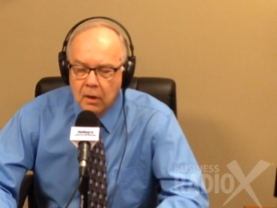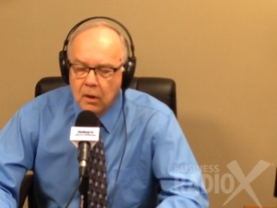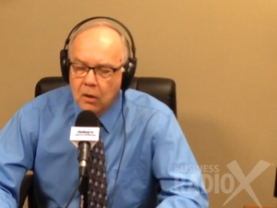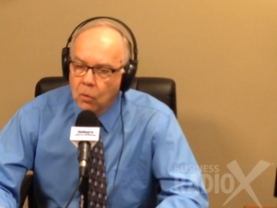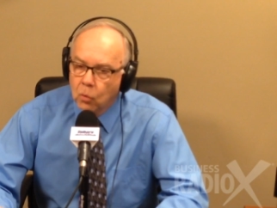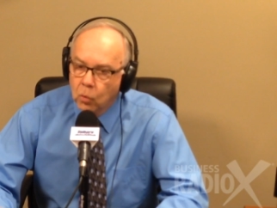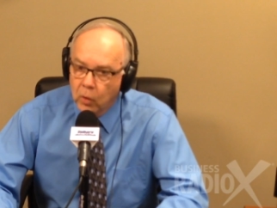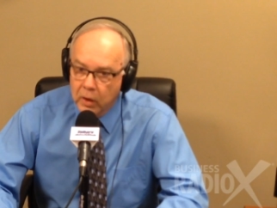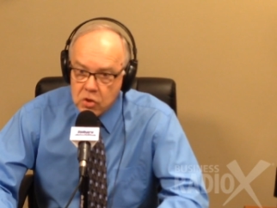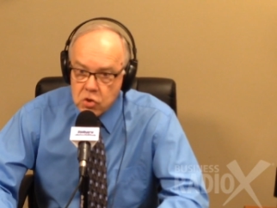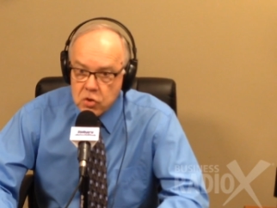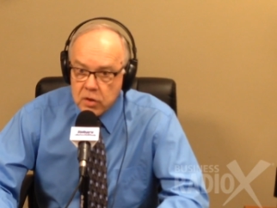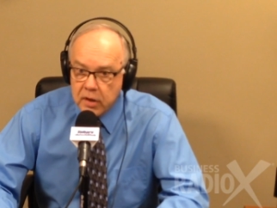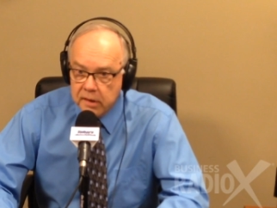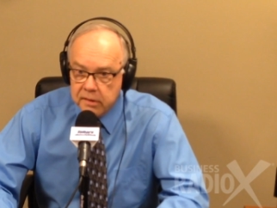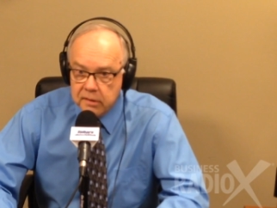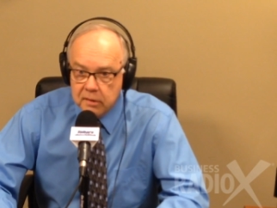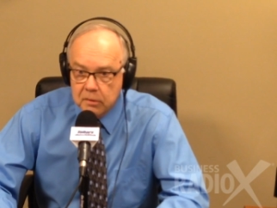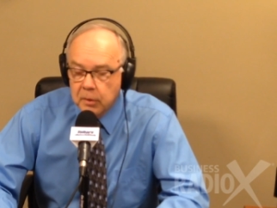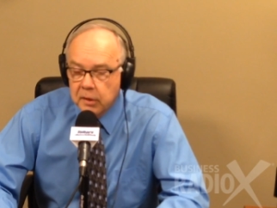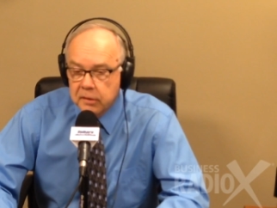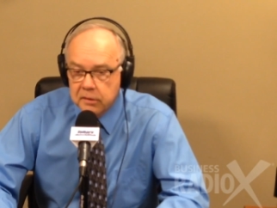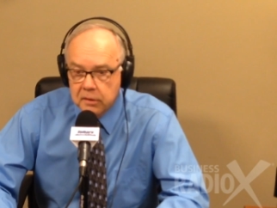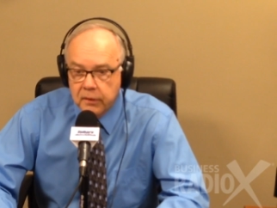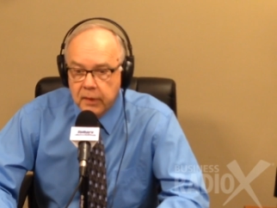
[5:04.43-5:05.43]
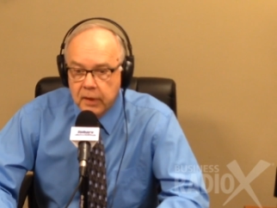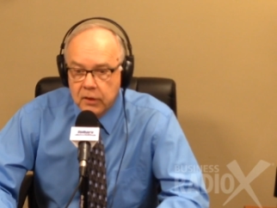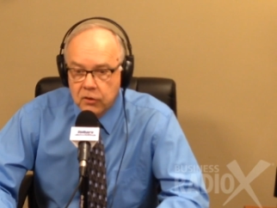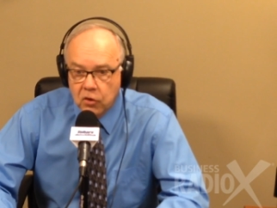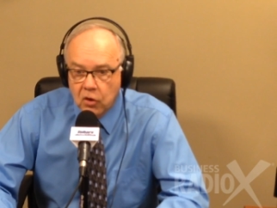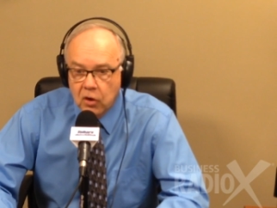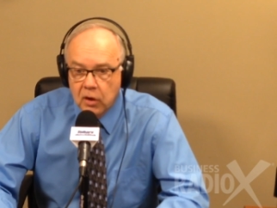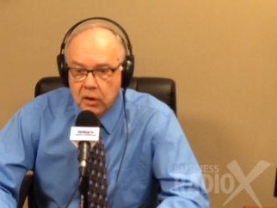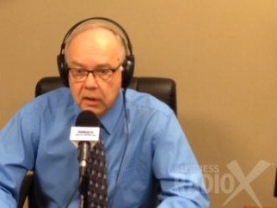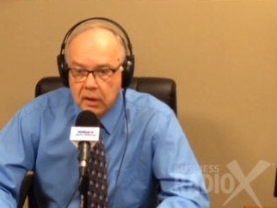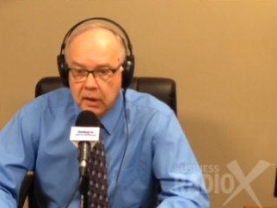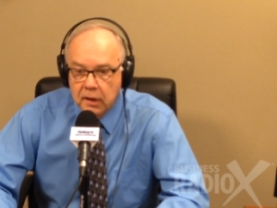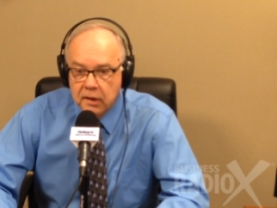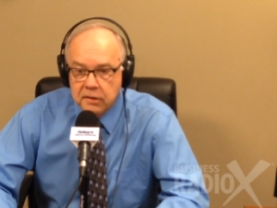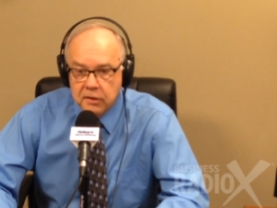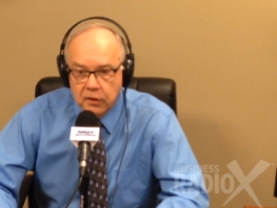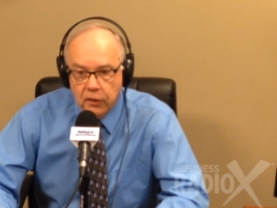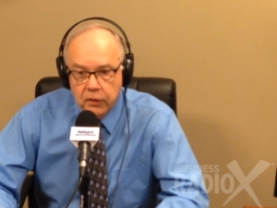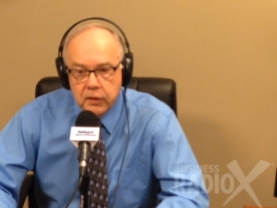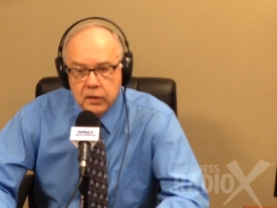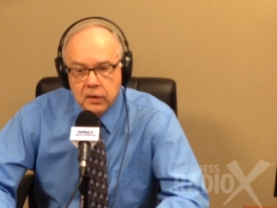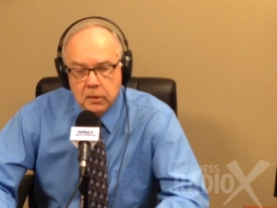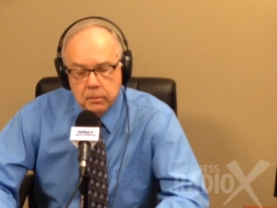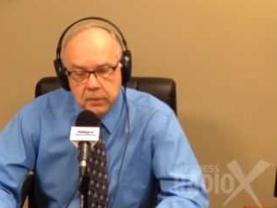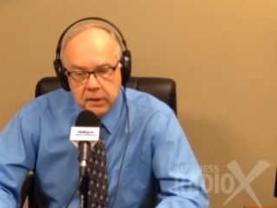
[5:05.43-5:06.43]
which customers are they targeting so
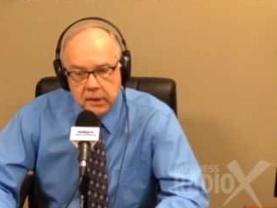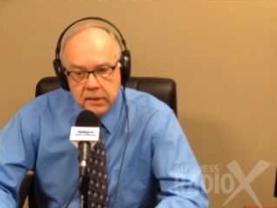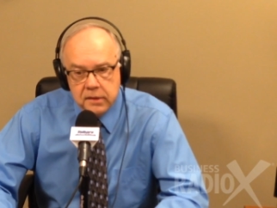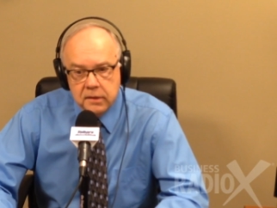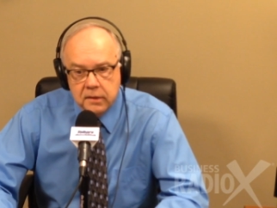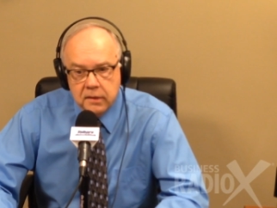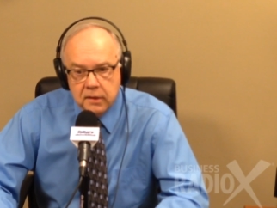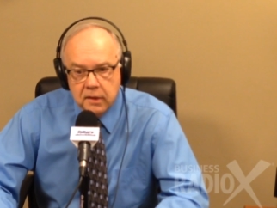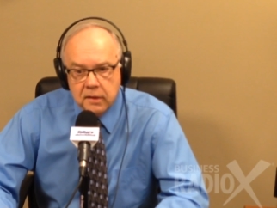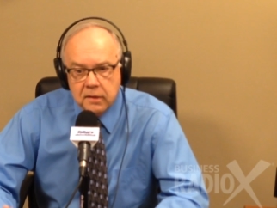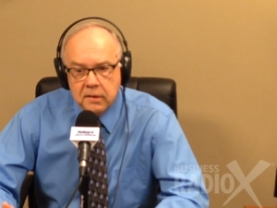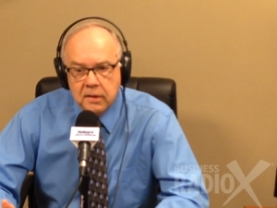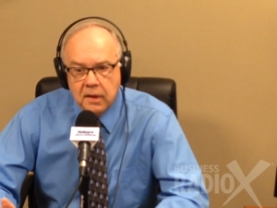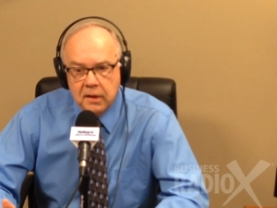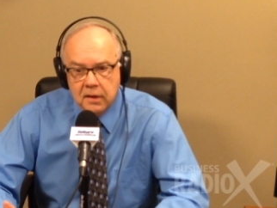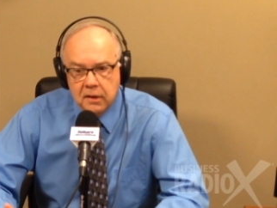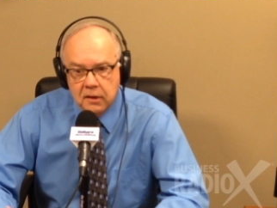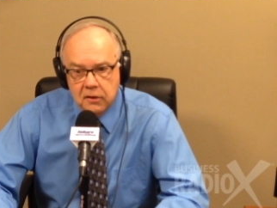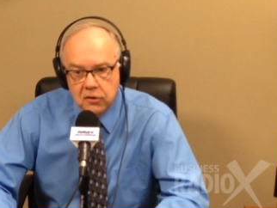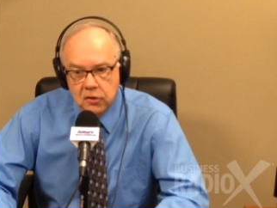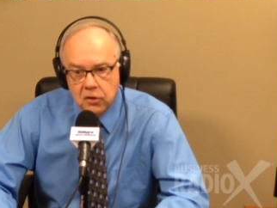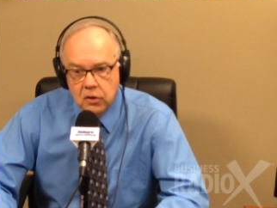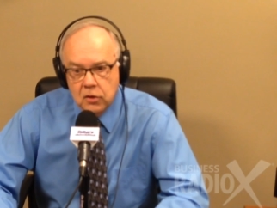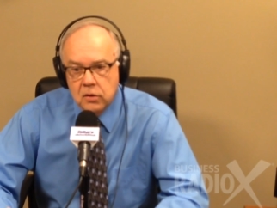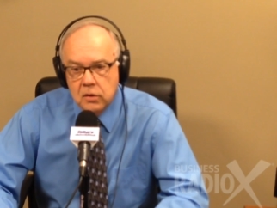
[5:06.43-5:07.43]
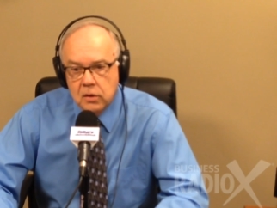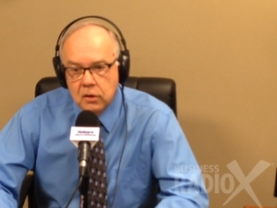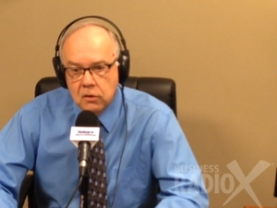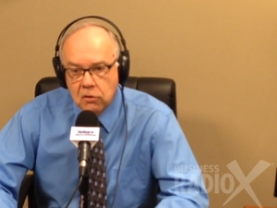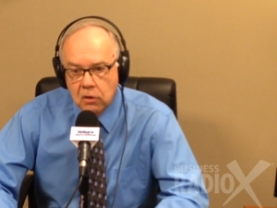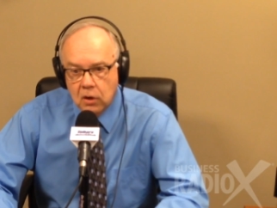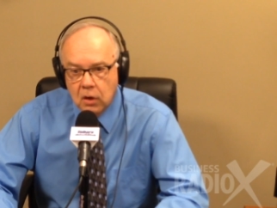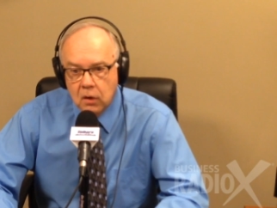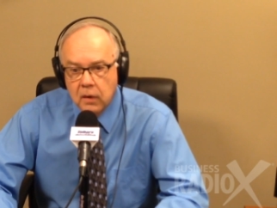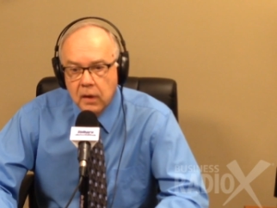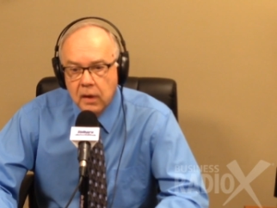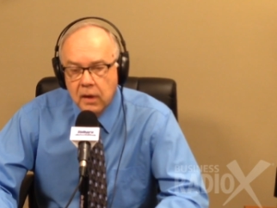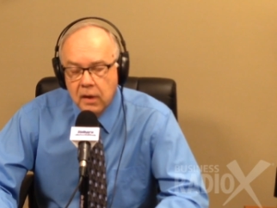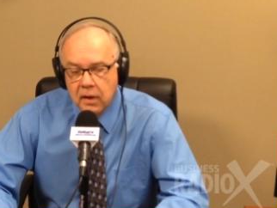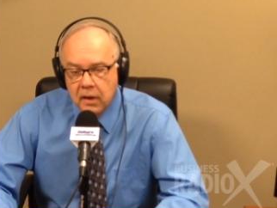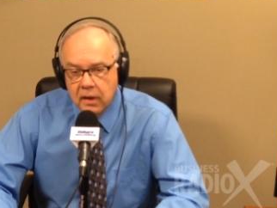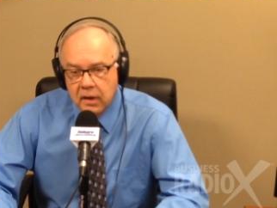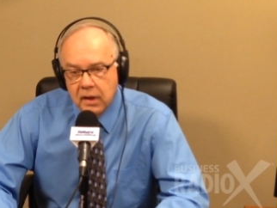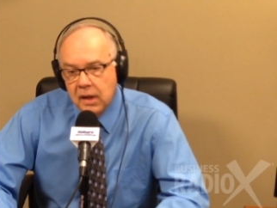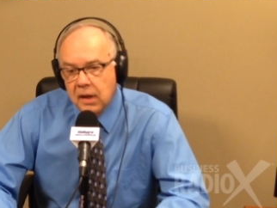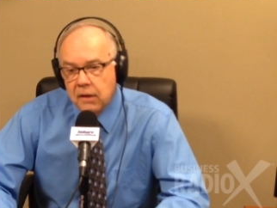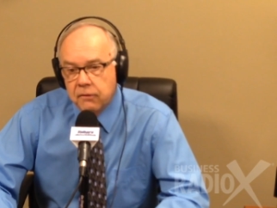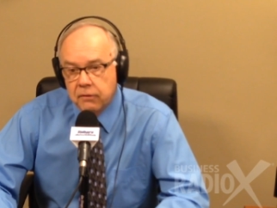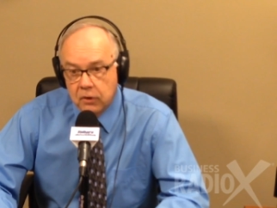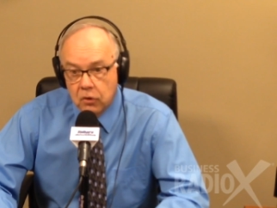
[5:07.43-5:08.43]
that their businesses can continue to grow
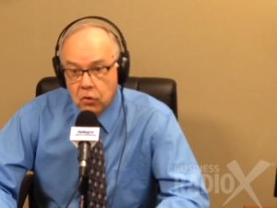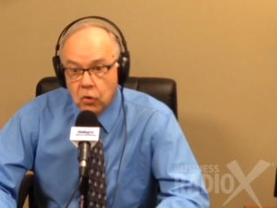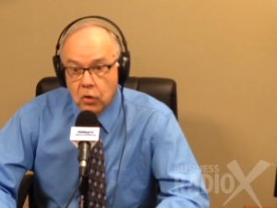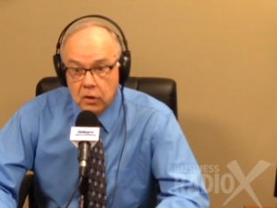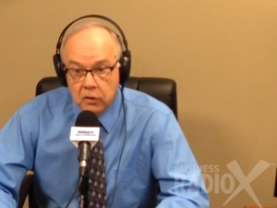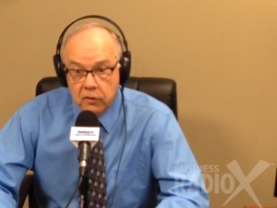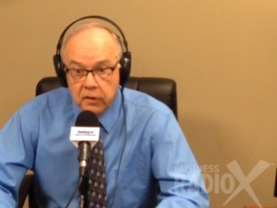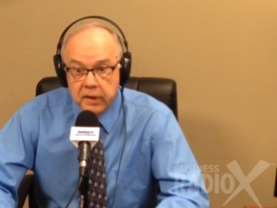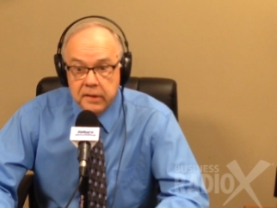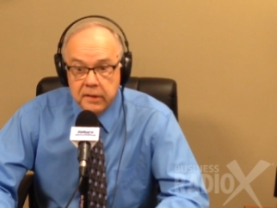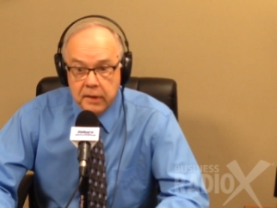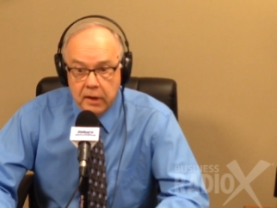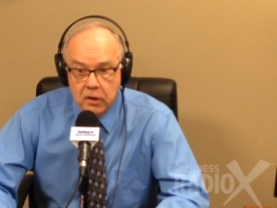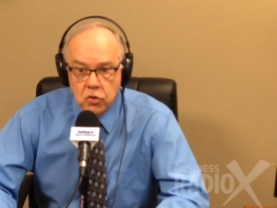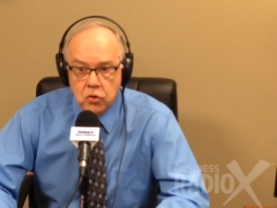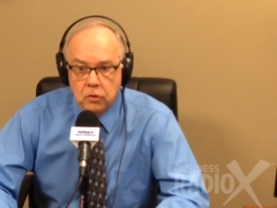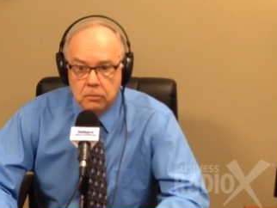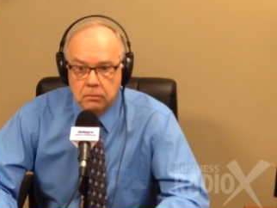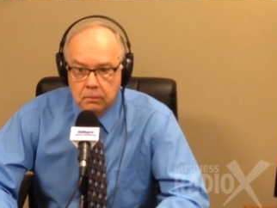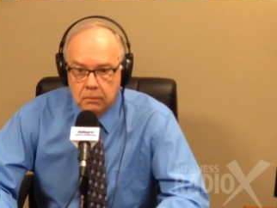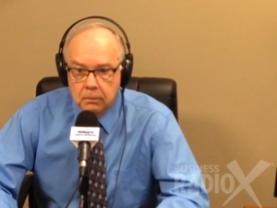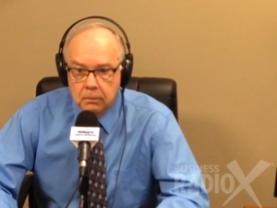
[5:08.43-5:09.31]
even during a recession.